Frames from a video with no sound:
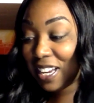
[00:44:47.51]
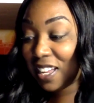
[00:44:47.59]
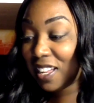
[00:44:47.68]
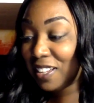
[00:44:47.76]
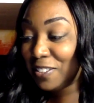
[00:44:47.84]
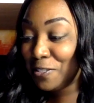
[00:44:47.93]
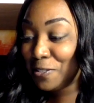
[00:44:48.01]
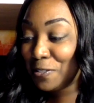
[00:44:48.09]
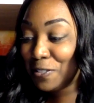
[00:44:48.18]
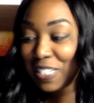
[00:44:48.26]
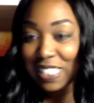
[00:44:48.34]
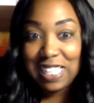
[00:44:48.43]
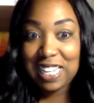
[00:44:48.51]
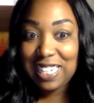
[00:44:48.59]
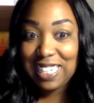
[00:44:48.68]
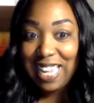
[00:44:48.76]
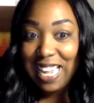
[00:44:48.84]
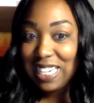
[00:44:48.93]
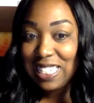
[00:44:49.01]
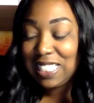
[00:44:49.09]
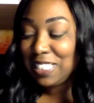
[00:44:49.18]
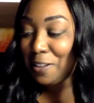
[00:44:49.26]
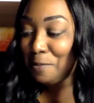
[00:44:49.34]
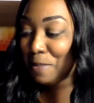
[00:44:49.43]
friend who is dating
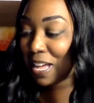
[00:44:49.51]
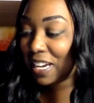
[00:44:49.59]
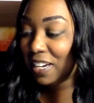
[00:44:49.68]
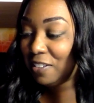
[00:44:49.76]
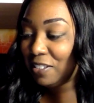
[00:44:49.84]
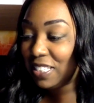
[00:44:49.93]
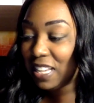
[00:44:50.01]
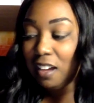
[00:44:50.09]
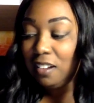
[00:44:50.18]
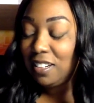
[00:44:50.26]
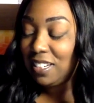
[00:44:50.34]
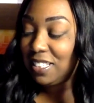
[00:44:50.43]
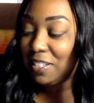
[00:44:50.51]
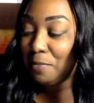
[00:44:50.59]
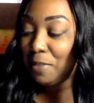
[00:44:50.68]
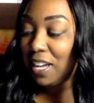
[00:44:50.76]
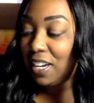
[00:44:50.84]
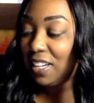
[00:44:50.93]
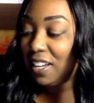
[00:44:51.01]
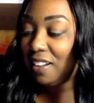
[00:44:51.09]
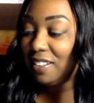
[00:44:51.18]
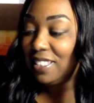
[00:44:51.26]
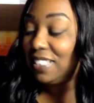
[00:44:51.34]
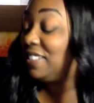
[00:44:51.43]
somebody or talking to somebody
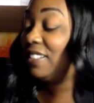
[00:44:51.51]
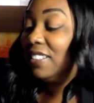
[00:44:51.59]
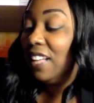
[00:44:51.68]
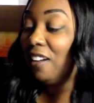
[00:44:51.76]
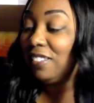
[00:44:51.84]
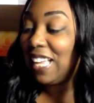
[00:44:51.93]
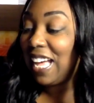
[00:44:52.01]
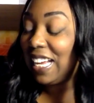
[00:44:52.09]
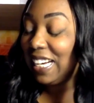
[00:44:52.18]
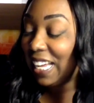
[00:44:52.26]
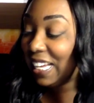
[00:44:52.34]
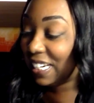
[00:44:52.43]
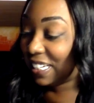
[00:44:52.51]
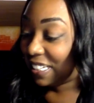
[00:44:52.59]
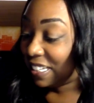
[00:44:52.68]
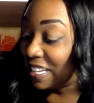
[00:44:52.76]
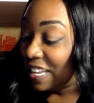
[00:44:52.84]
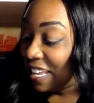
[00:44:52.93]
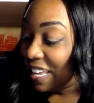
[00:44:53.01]
on online dating,